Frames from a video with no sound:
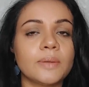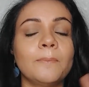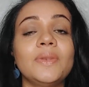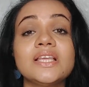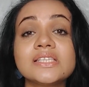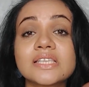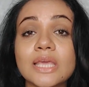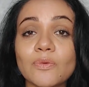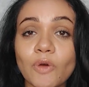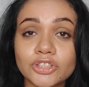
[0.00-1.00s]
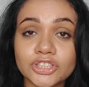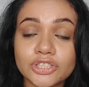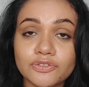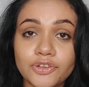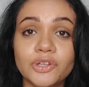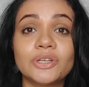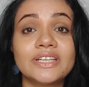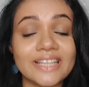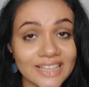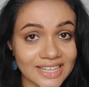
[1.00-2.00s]
then please keep watching this video
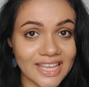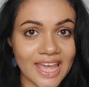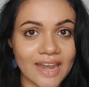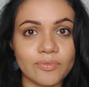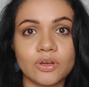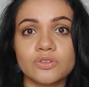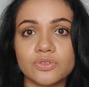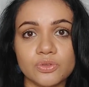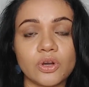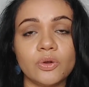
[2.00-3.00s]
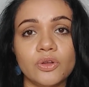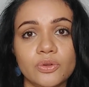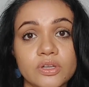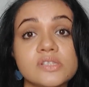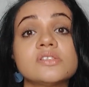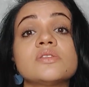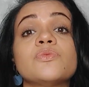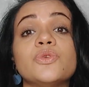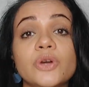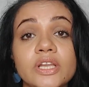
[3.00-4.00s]
till the end, because you are going to listen to
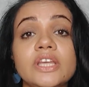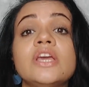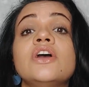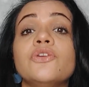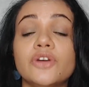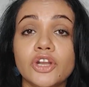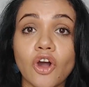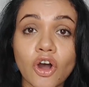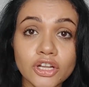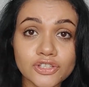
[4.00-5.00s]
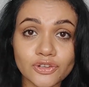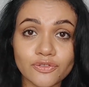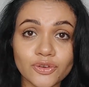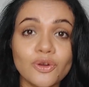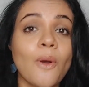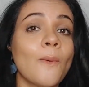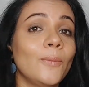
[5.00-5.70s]
some really, really honest review,